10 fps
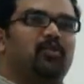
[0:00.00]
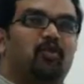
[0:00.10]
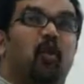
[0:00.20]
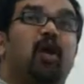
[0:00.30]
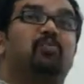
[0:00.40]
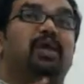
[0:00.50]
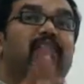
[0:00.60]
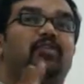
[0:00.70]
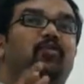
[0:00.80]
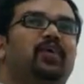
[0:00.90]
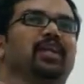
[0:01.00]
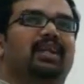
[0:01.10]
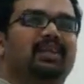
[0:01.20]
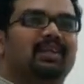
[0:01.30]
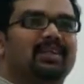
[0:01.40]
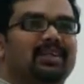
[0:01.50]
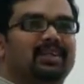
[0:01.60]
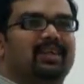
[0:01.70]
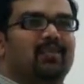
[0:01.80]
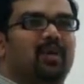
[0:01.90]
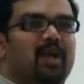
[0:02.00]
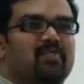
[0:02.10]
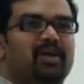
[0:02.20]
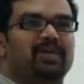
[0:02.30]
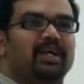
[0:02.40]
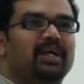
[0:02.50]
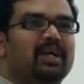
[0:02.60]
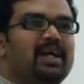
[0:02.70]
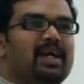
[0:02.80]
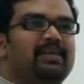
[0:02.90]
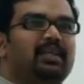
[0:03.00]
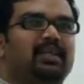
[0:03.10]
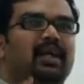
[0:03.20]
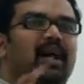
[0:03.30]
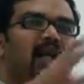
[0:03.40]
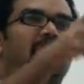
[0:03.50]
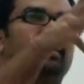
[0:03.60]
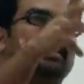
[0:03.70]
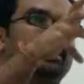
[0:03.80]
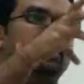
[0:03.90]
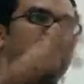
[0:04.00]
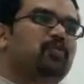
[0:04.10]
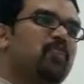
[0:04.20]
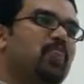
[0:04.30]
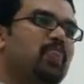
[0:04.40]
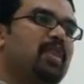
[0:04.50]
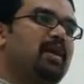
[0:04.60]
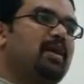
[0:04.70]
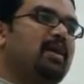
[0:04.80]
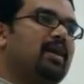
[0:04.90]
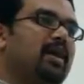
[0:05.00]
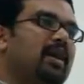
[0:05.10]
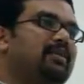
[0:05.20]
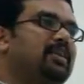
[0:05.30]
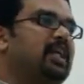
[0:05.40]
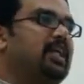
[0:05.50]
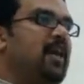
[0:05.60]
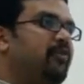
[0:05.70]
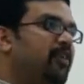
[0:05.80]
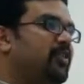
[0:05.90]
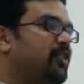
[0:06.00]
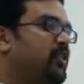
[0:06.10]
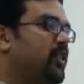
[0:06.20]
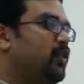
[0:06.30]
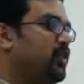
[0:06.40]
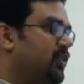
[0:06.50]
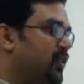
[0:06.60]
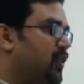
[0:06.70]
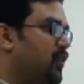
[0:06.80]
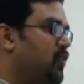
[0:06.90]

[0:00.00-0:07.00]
So what makes you feel? That's what I am asking. Is it the color? Is it the typefaces used?